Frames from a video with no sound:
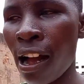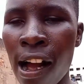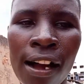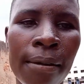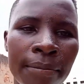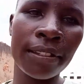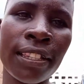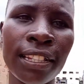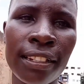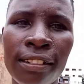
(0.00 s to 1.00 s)
I'm
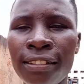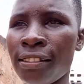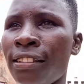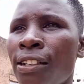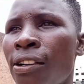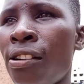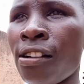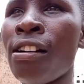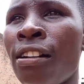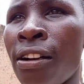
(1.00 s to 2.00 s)
still
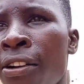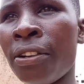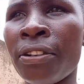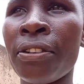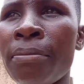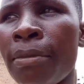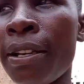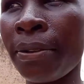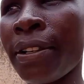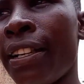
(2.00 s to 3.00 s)
on
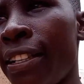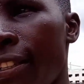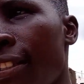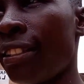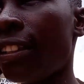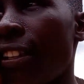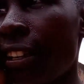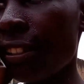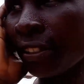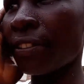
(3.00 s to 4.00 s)
my way
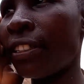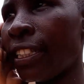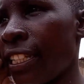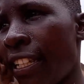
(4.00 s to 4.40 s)
escorting